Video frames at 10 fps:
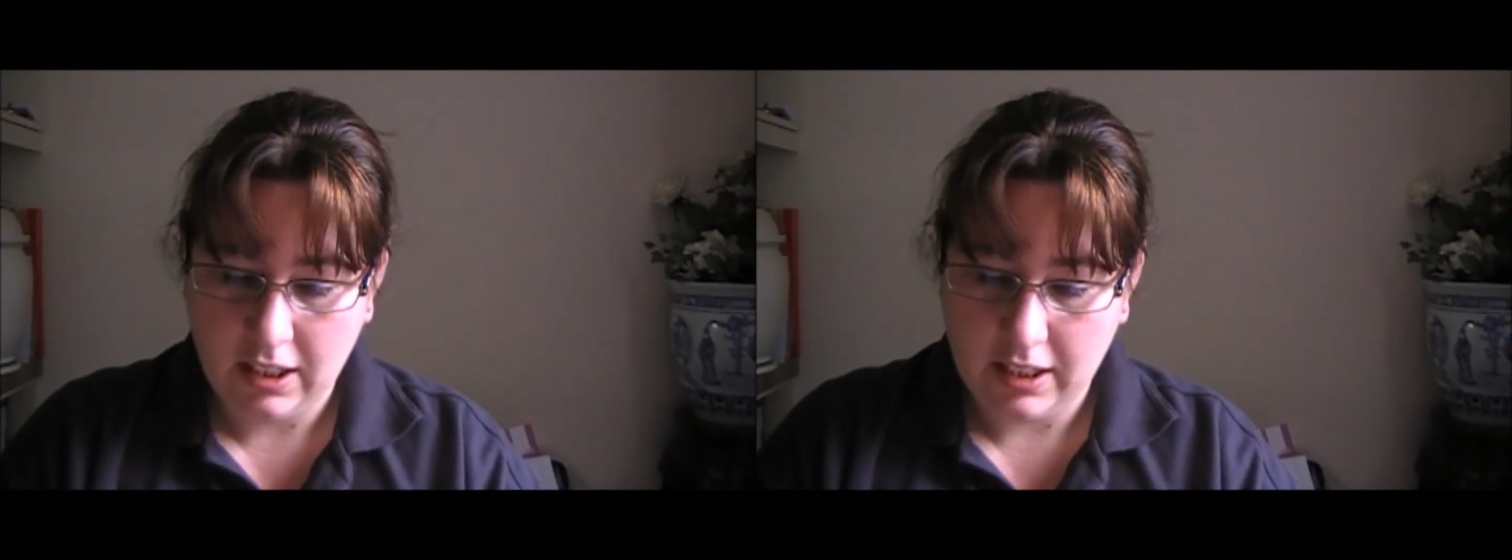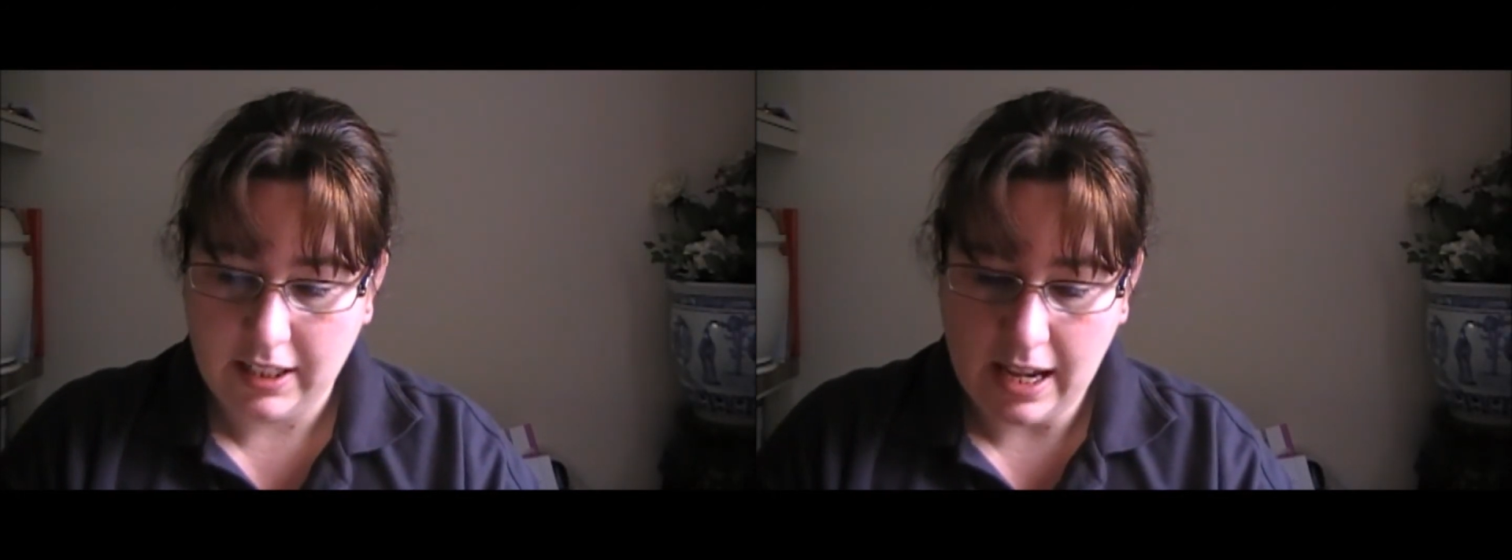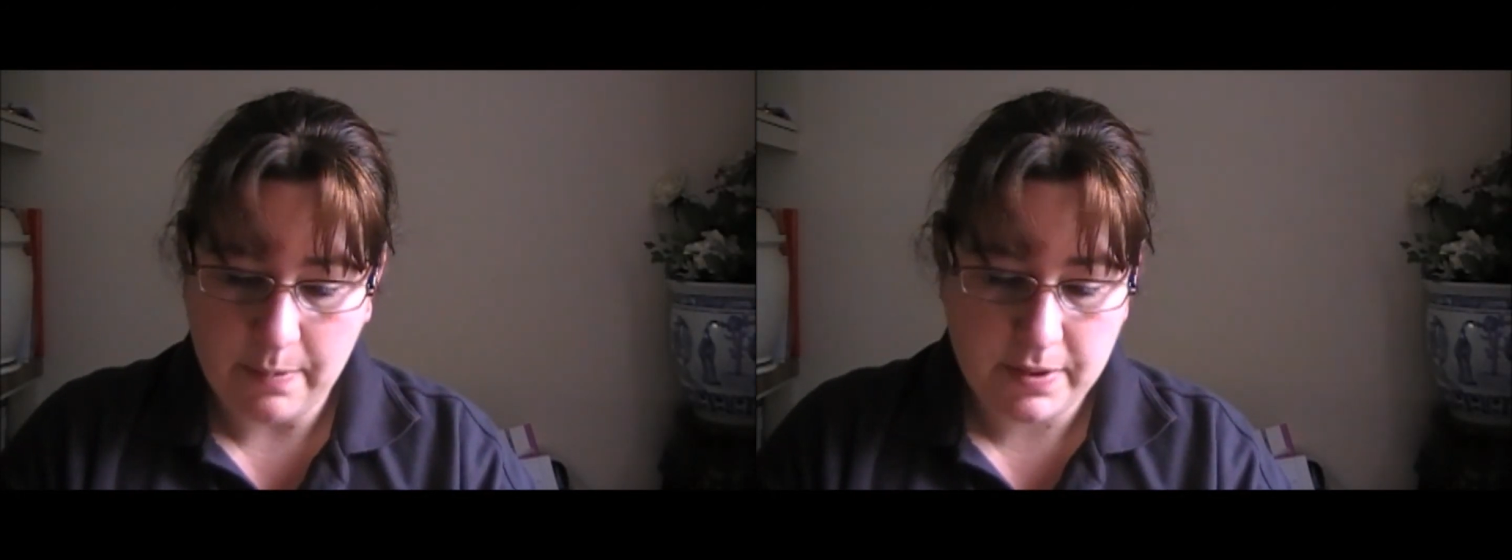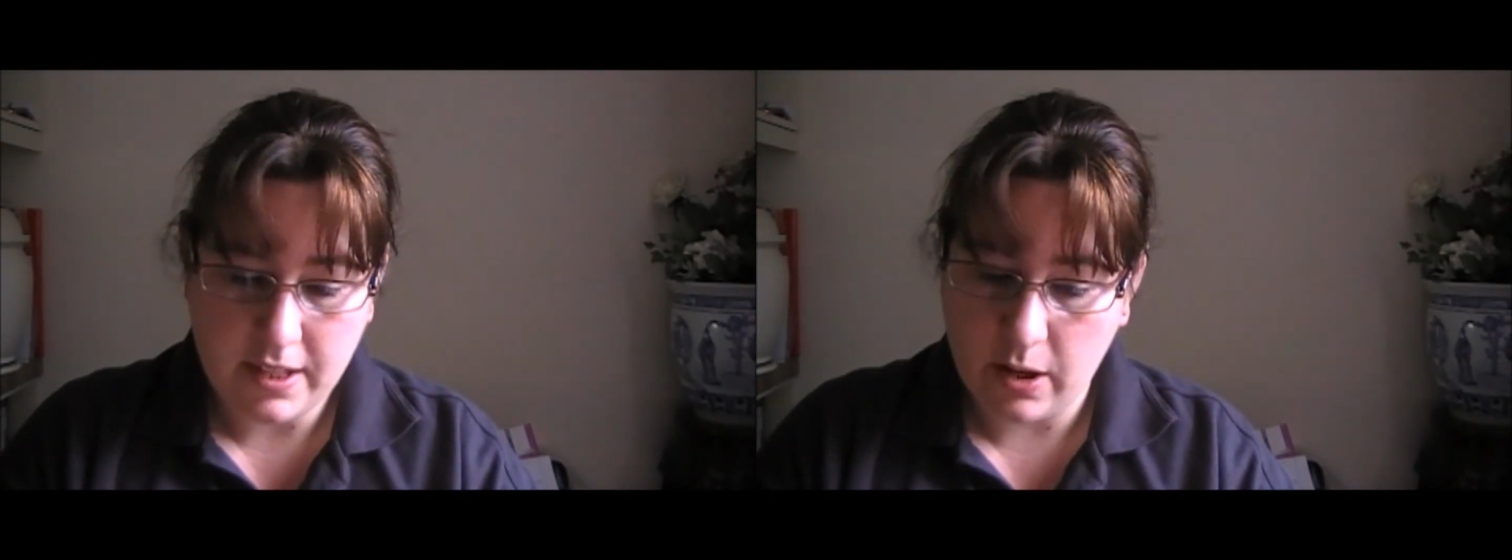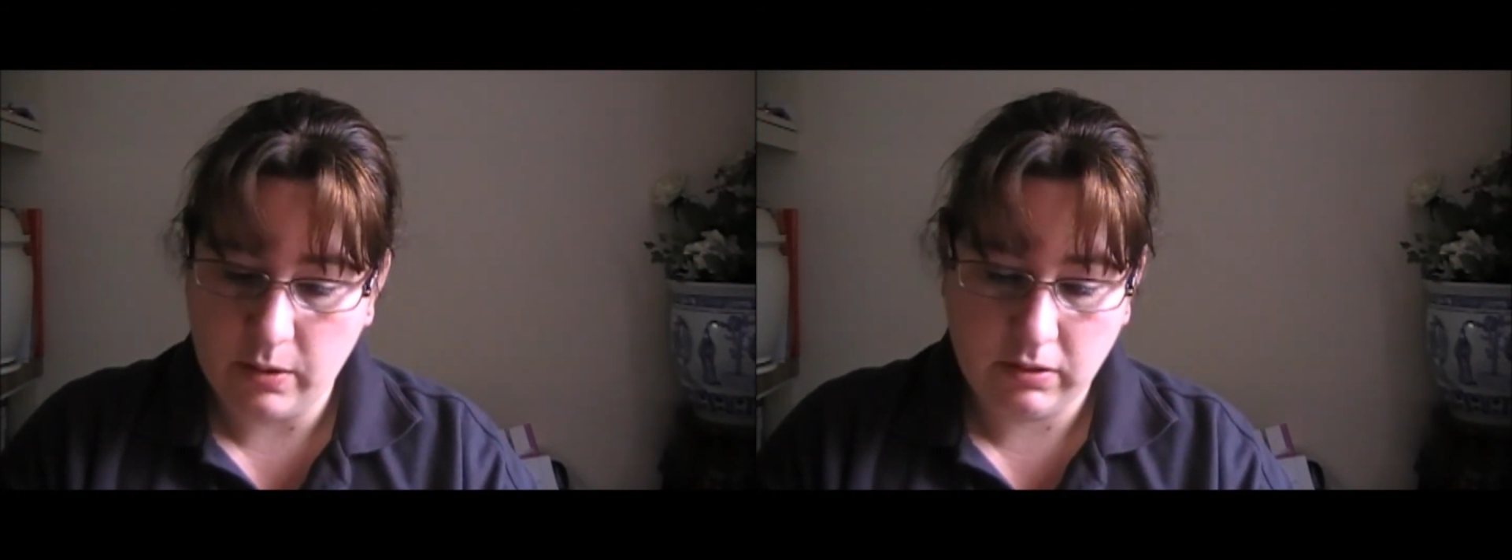Yep,
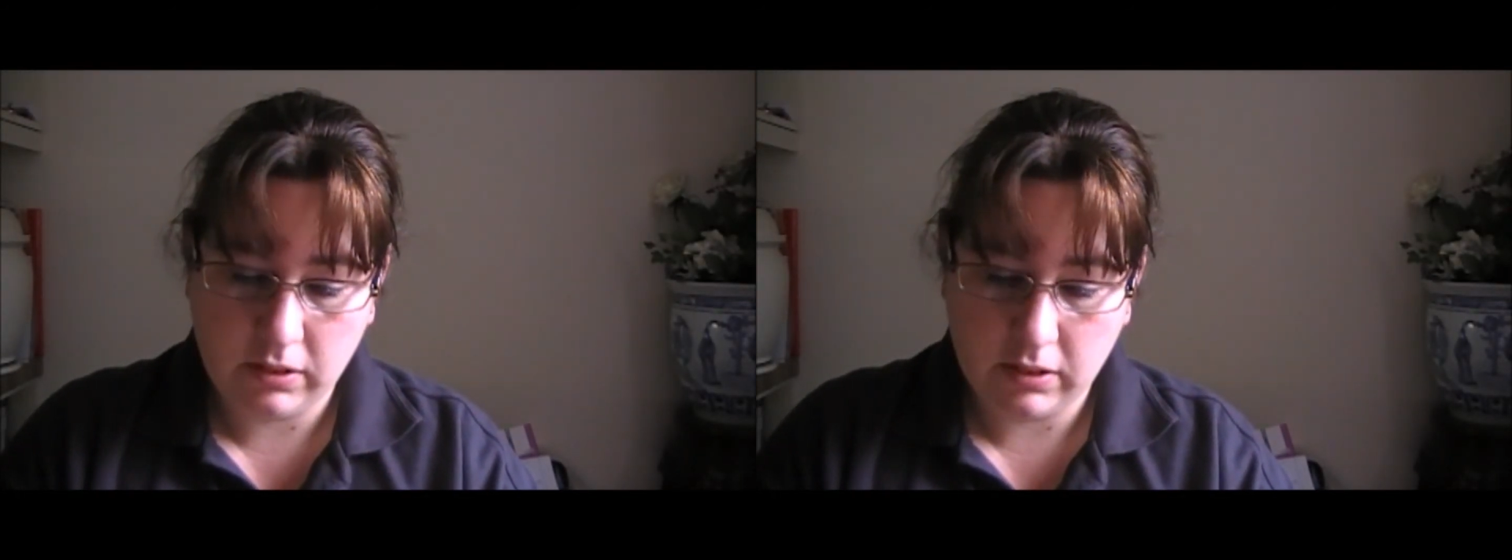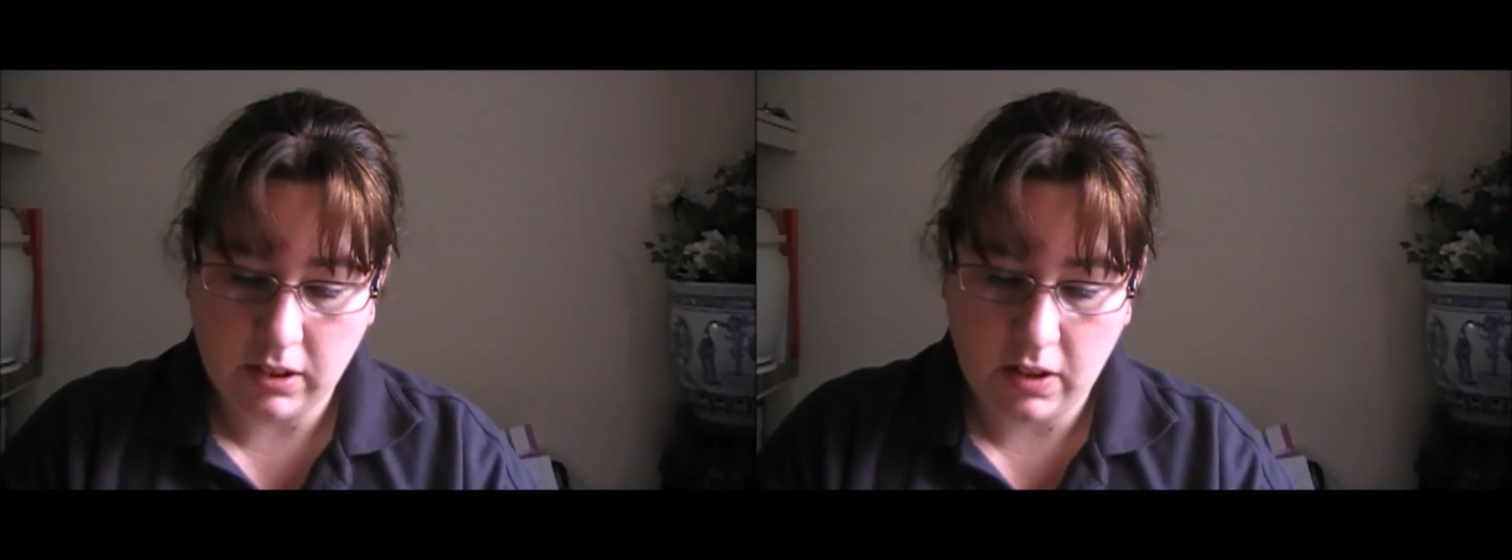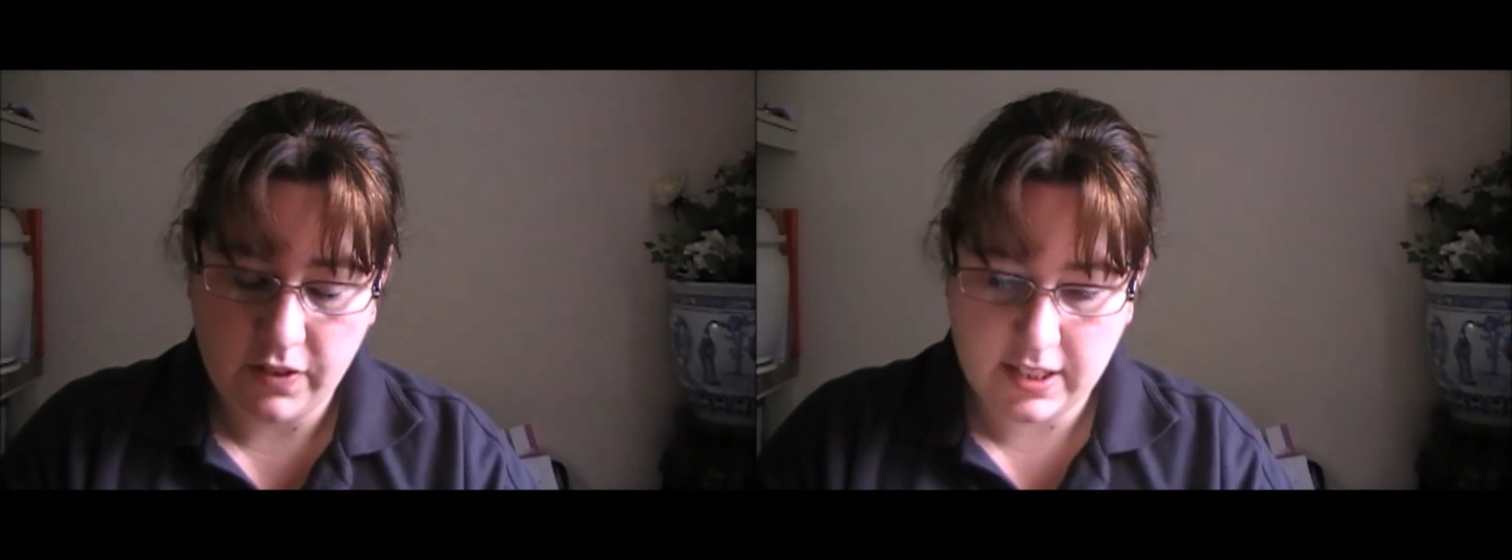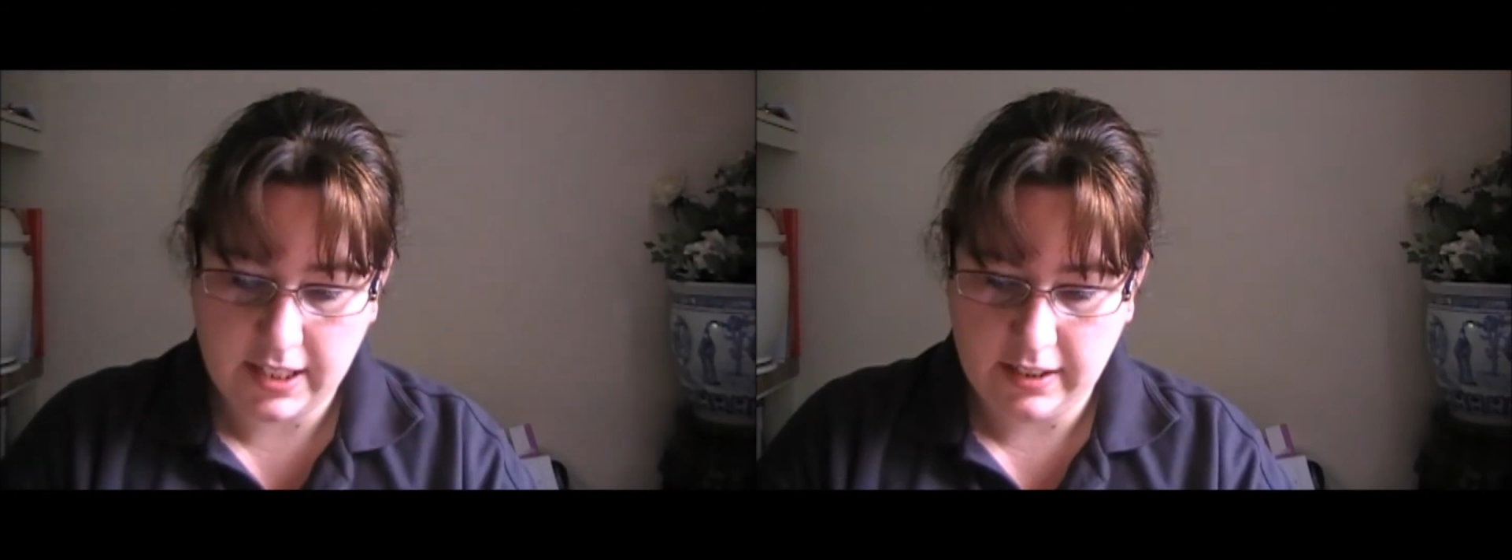so obviously